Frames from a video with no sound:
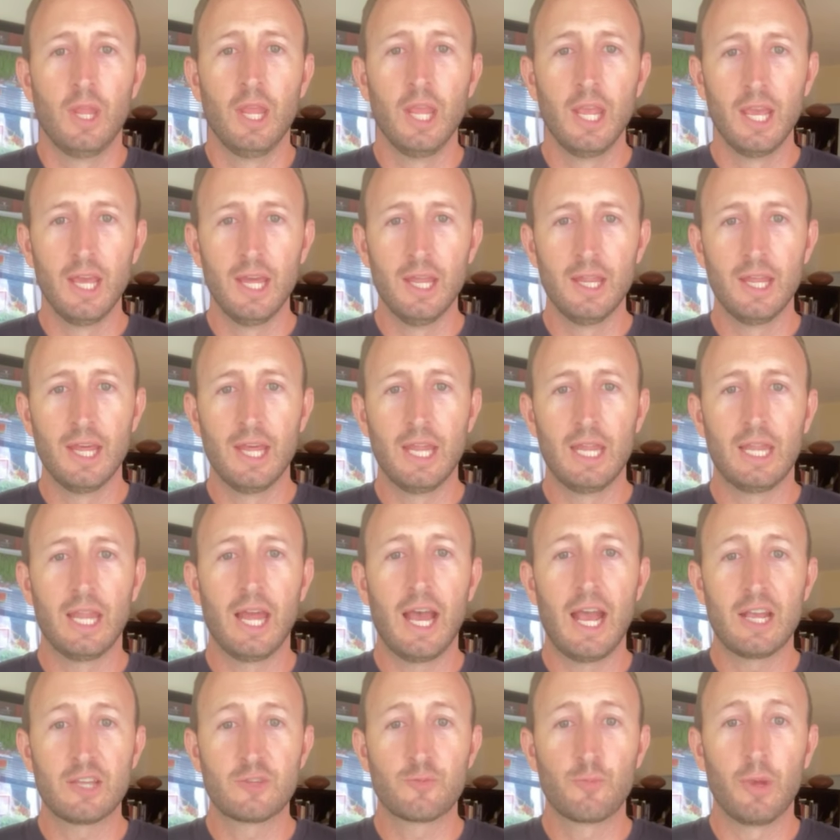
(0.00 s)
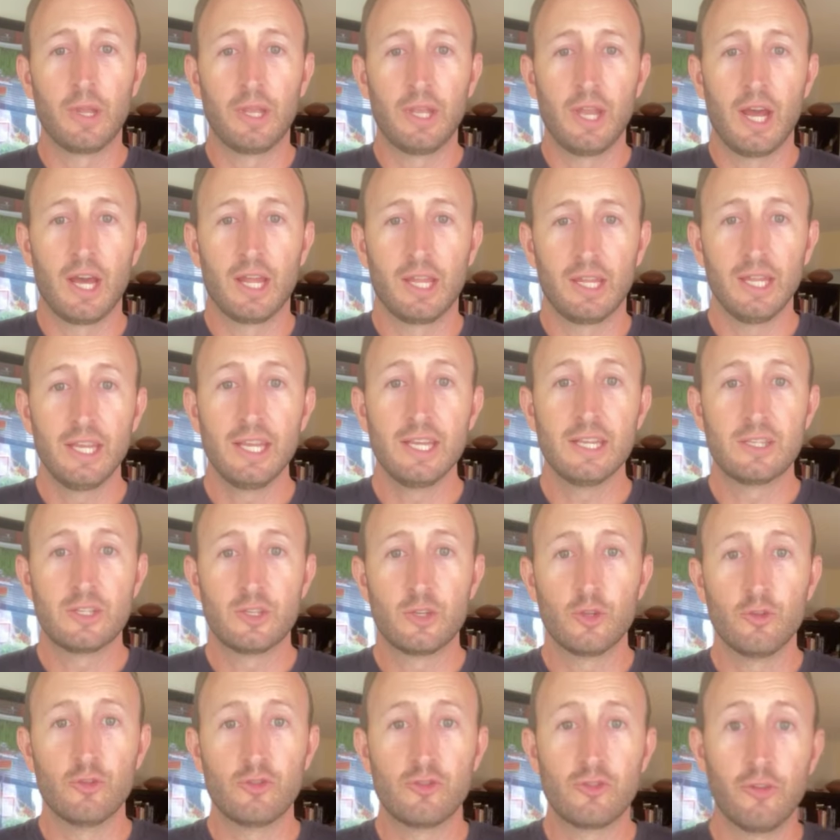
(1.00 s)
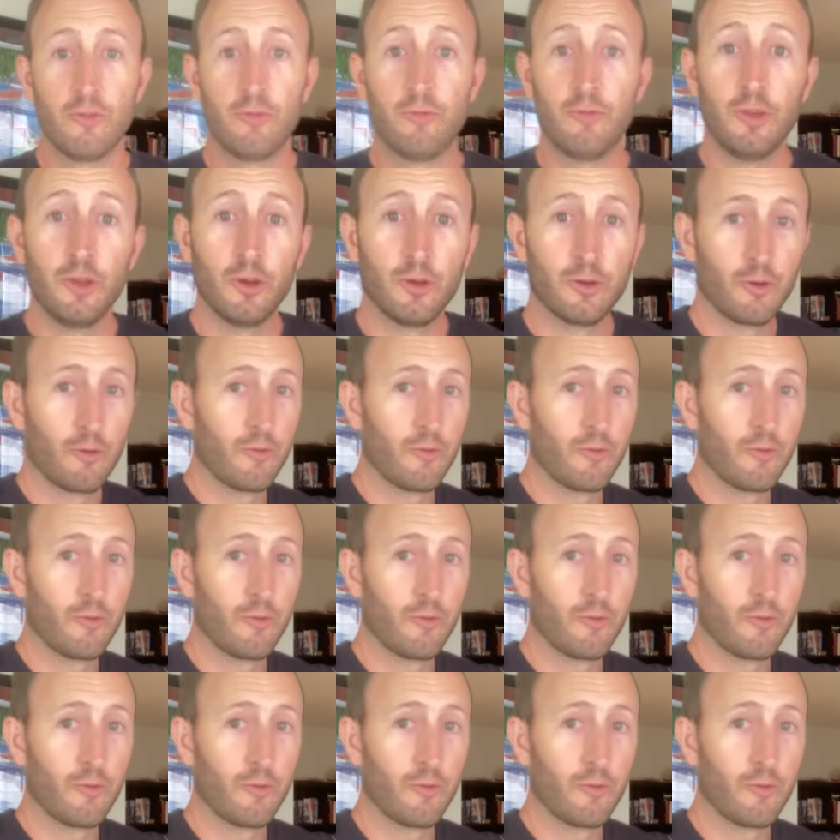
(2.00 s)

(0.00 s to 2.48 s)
And then last but not least, you should feel your